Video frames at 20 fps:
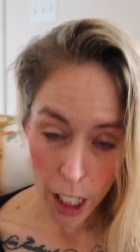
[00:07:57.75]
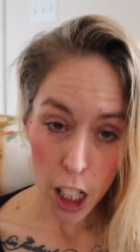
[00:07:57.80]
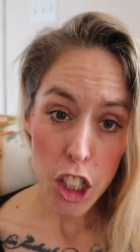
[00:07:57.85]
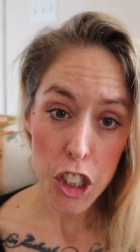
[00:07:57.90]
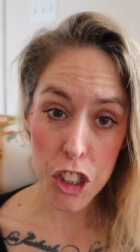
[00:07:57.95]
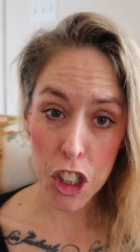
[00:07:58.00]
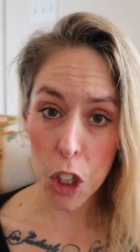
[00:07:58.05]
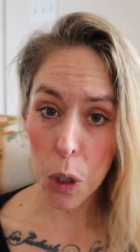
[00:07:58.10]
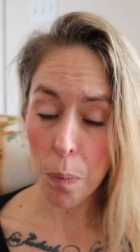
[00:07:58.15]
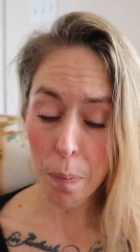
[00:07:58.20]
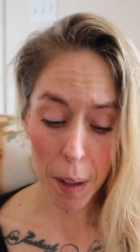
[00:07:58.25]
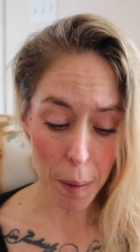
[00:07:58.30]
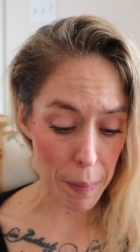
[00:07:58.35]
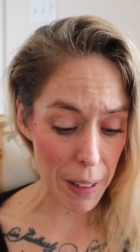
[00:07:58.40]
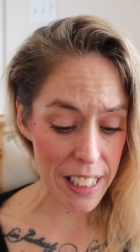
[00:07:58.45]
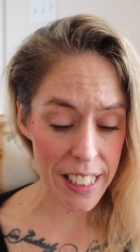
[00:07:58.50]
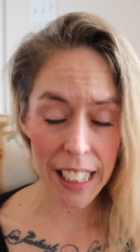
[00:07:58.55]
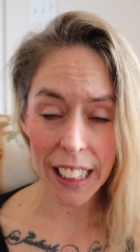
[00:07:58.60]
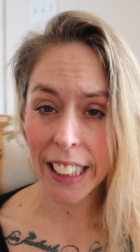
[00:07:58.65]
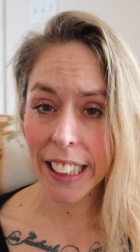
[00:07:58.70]
So I
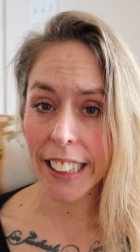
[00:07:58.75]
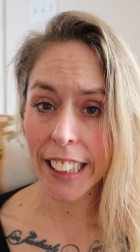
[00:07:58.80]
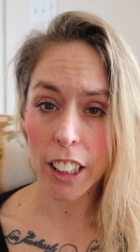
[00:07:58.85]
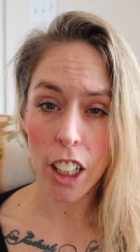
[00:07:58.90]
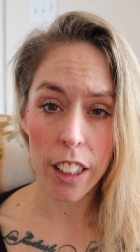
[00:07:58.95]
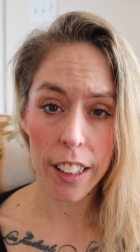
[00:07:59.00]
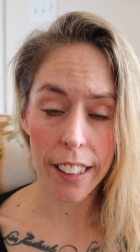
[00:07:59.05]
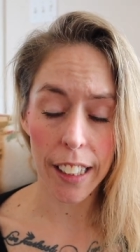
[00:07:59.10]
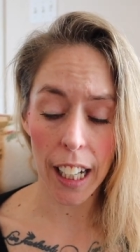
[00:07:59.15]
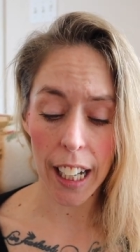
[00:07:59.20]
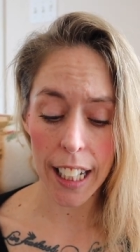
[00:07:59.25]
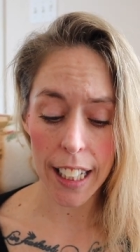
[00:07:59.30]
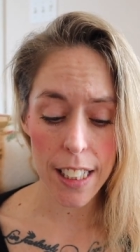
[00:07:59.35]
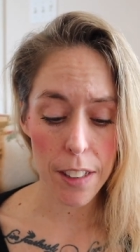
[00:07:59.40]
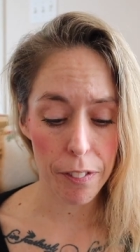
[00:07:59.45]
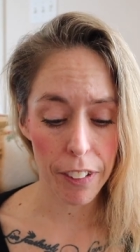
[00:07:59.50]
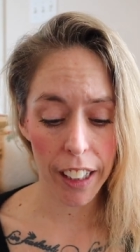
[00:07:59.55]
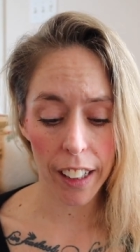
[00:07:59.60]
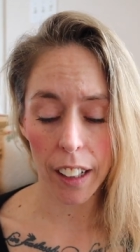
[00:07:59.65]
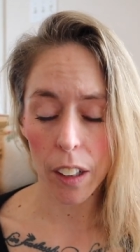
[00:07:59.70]
basically did all the diets,
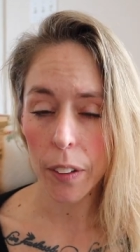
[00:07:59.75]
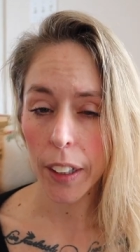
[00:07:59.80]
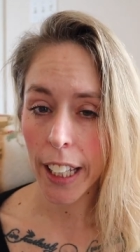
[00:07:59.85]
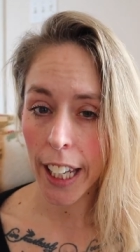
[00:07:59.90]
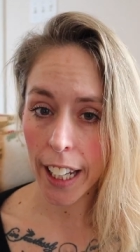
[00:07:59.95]
figured out